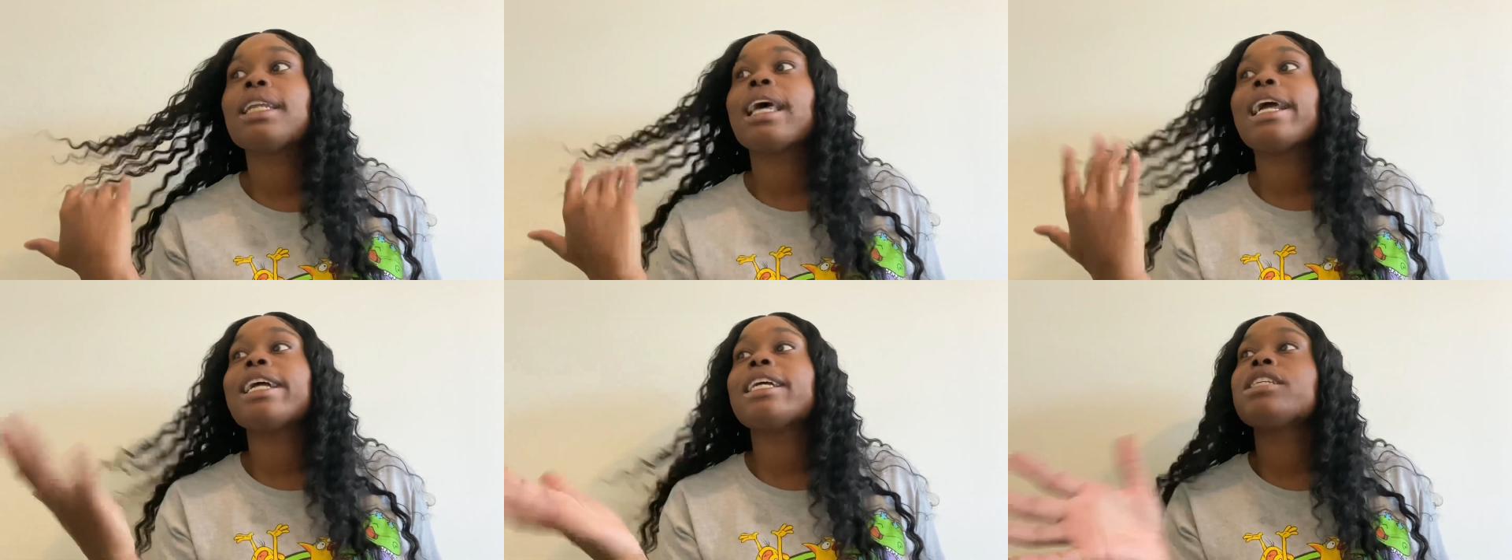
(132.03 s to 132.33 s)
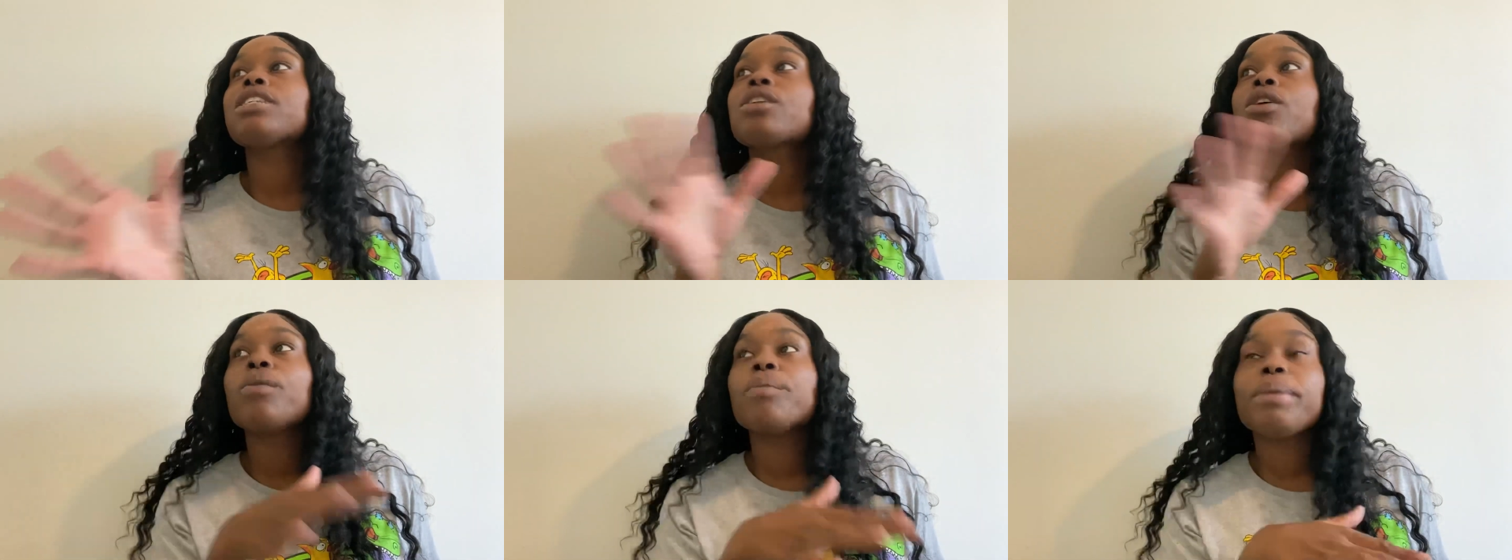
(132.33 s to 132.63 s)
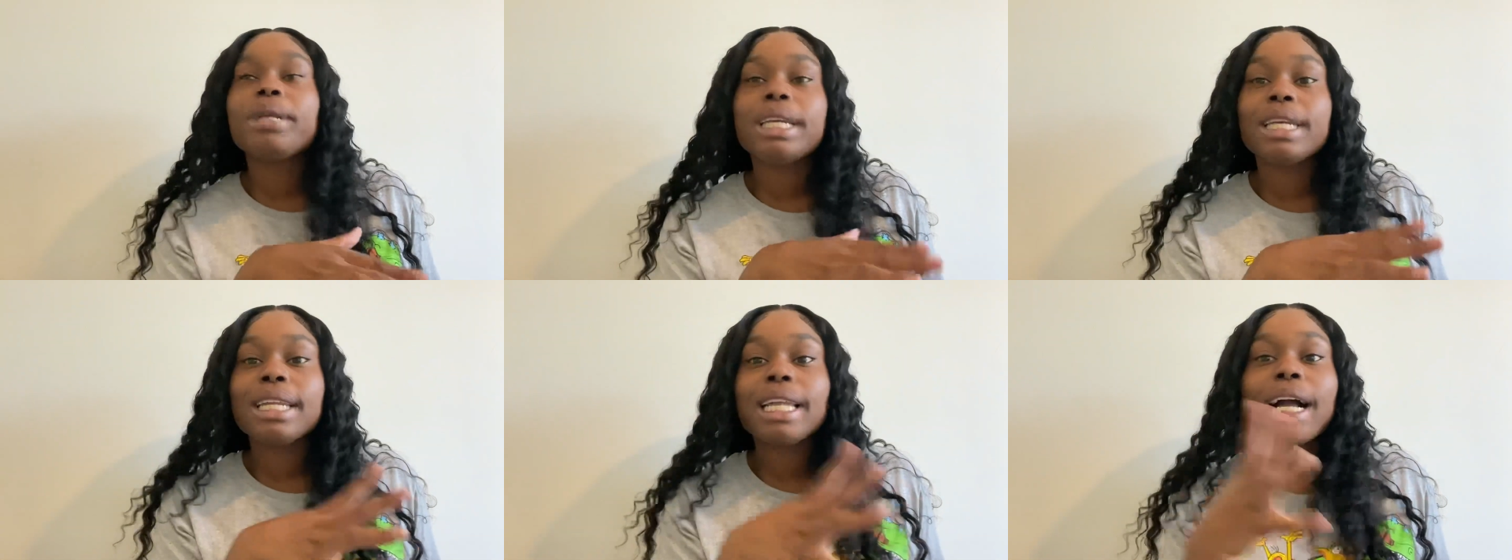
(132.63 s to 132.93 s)
Like, it's gonna
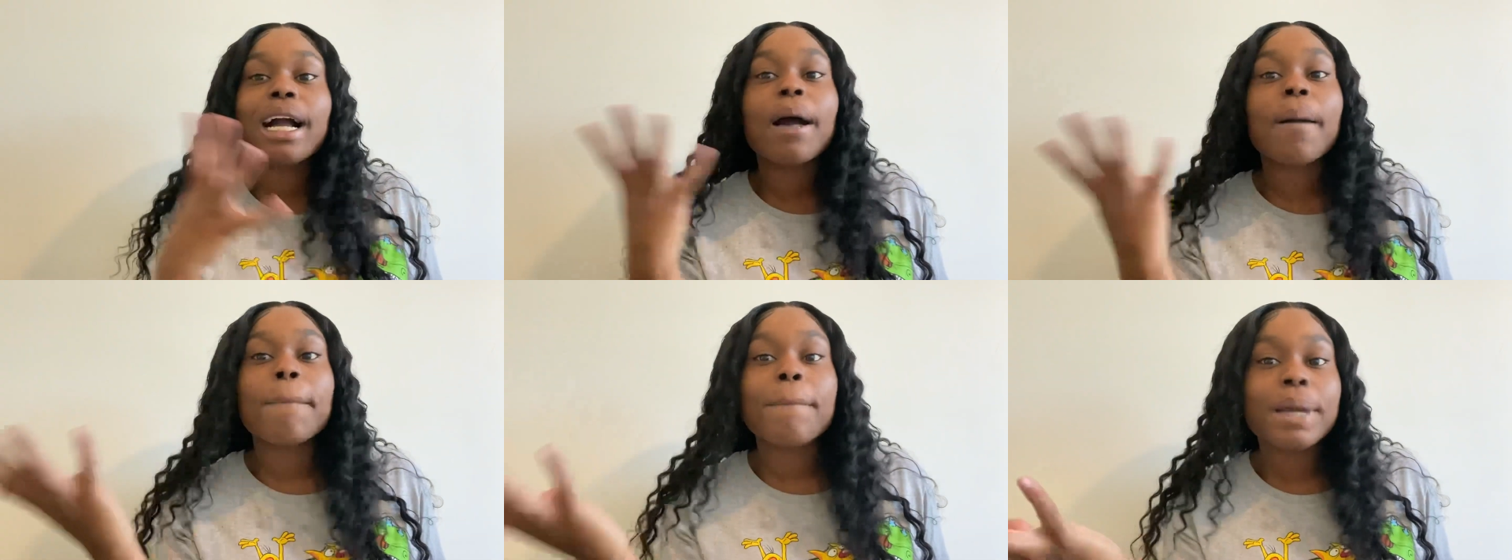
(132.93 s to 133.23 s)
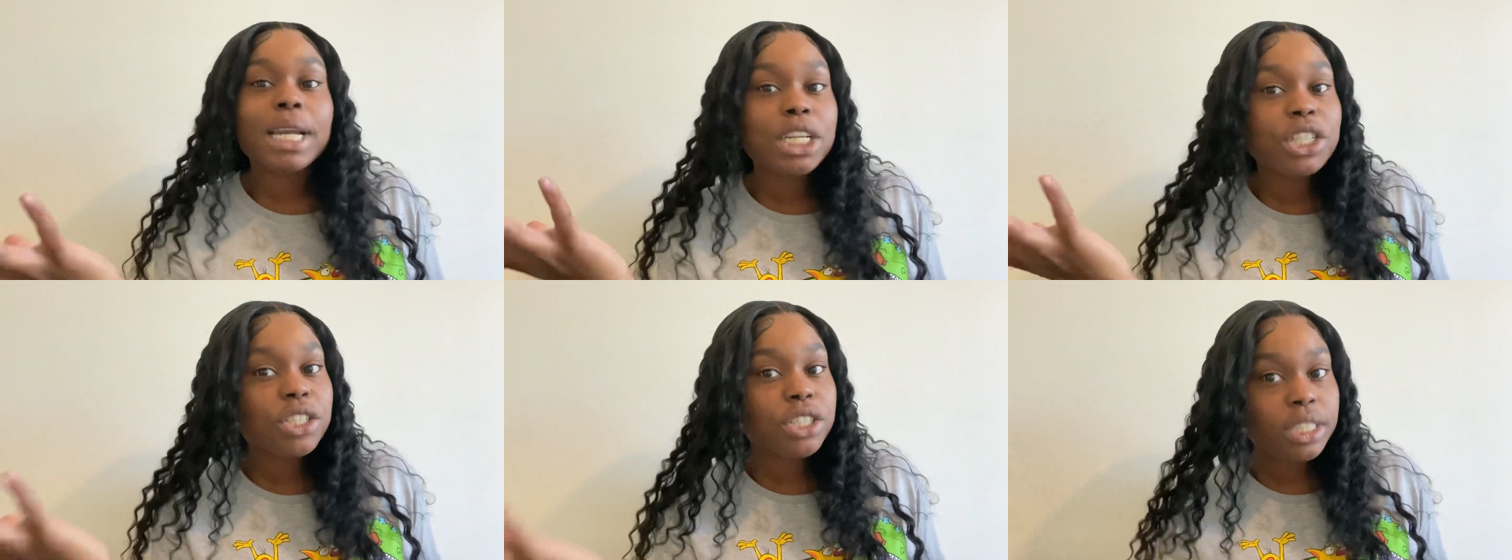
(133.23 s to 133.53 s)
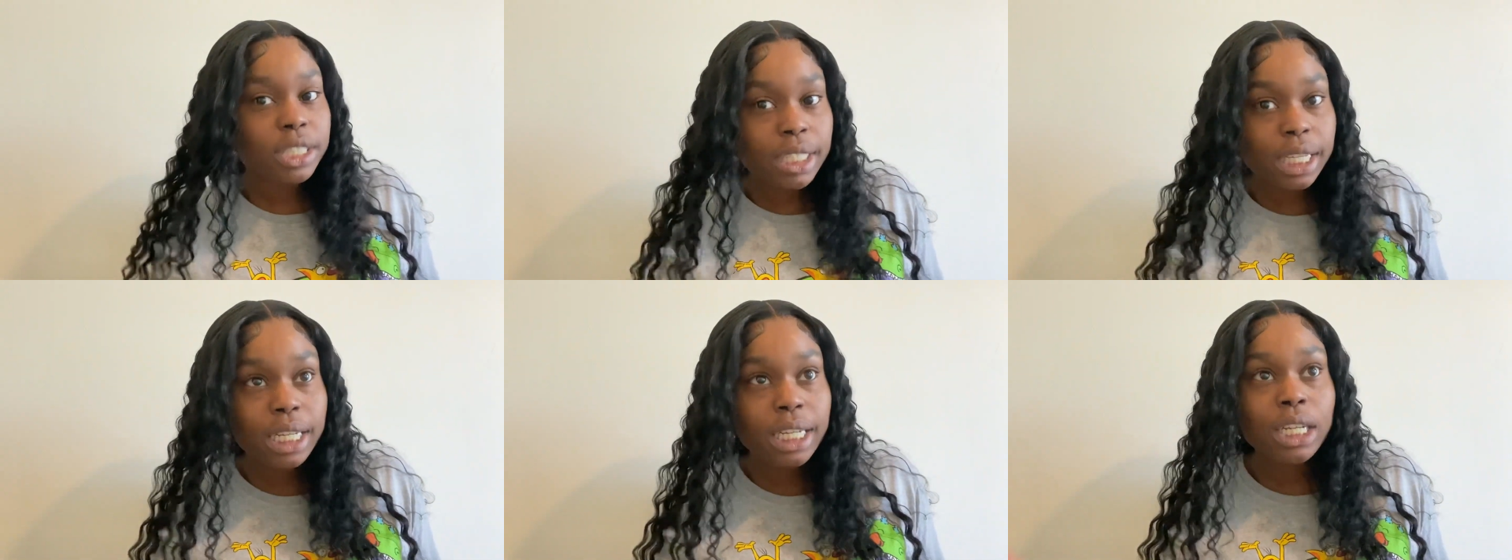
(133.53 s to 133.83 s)
be in like a major
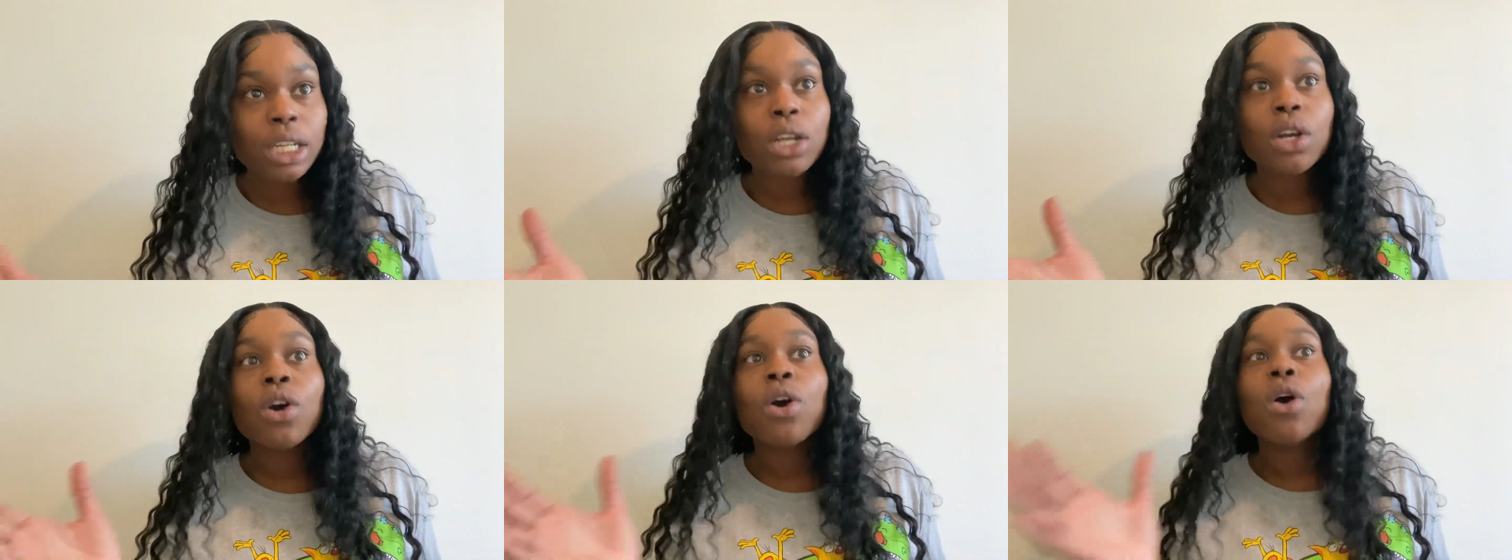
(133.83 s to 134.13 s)
city